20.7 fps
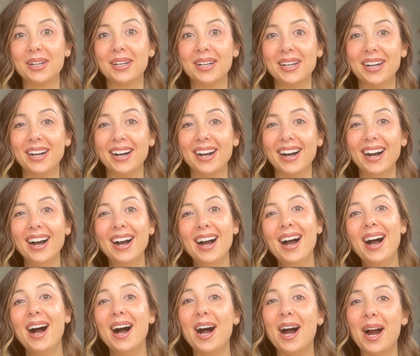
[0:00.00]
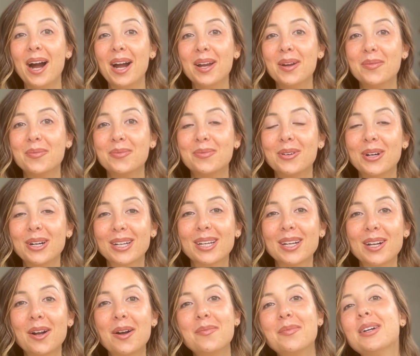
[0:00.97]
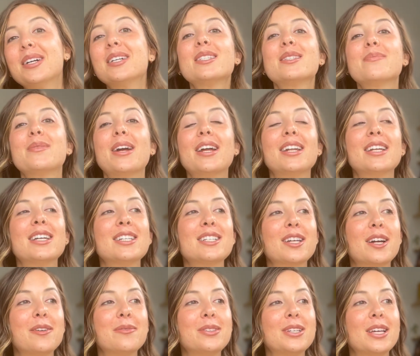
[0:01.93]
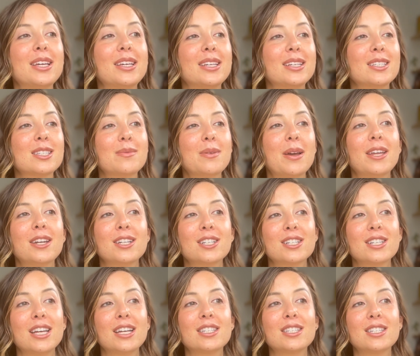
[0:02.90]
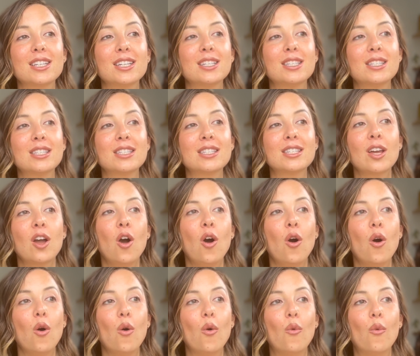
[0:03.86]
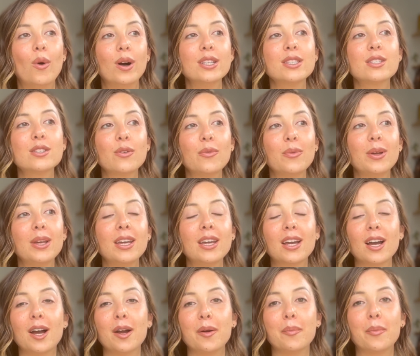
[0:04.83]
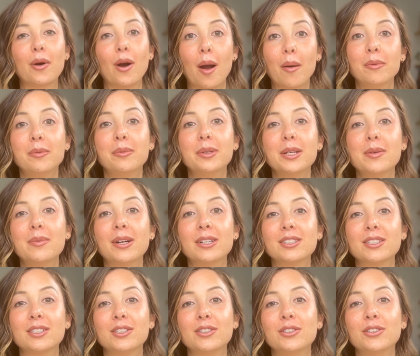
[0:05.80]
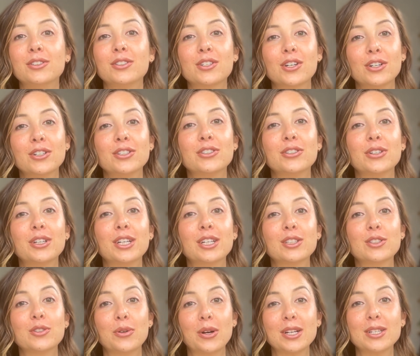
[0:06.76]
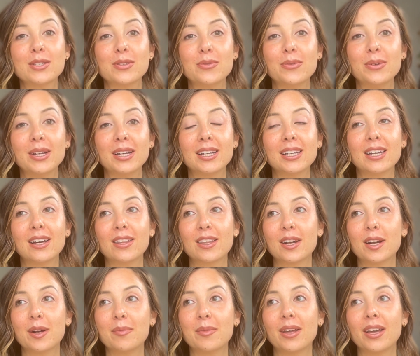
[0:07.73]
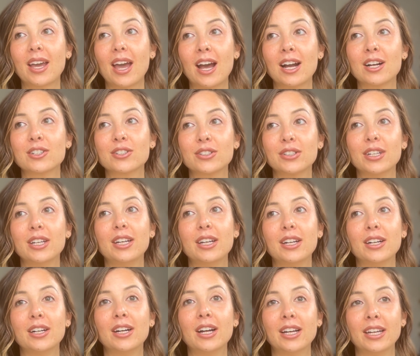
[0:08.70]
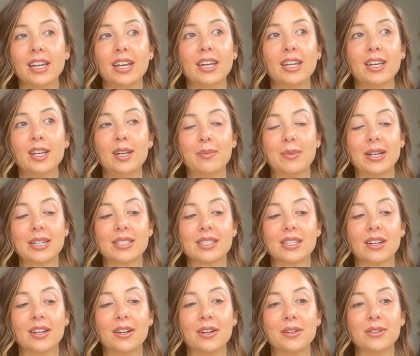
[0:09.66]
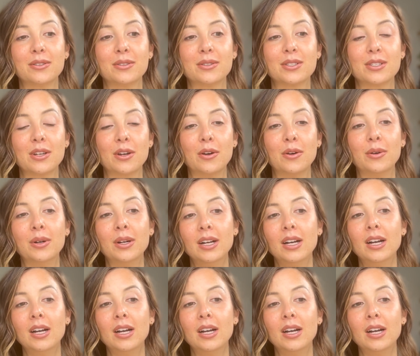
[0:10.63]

I am working on my Spanish. I'm taking Spanish lessons once a week. I'm probably about to start doing it twice a week now that I'm like actually here again in Mexico. So